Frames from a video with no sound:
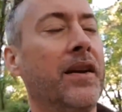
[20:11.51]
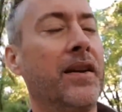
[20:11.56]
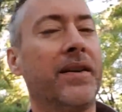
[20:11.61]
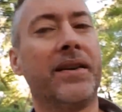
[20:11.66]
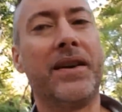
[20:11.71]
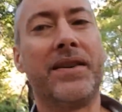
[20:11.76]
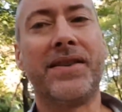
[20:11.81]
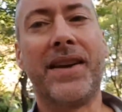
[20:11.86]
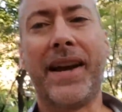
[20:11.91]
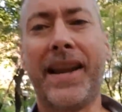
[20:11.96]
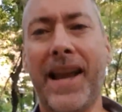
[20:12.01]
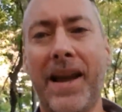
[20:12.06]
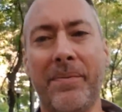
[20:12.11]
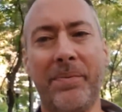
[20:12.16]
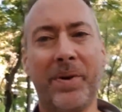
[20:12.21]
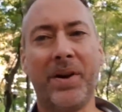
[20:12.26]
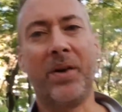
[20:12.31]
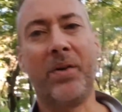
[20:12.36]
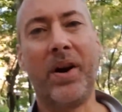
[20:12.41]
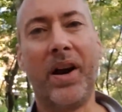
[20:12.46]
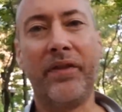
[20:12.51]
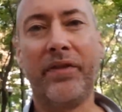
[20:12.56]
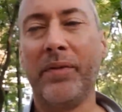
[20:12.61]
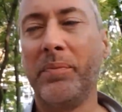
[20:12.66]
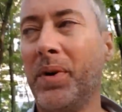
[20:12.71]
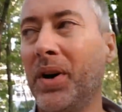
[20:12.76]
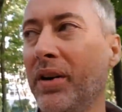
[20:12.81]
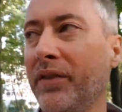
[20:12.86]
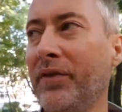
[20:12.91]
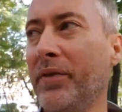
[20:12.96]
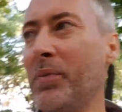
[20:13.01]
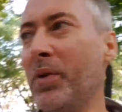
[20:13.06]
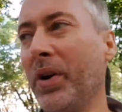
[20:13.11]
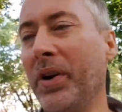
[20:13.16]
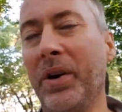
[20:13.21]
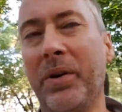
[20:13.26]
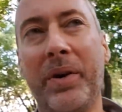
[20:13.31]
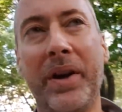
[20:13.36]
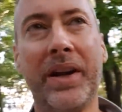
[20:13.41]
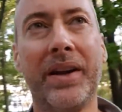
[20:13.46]
Because I can't be away from her for more
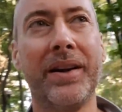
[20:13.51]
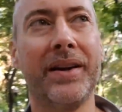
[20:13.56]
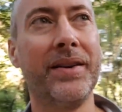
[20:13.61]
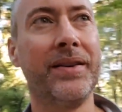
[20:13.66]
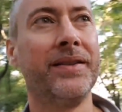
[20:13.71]
than a week,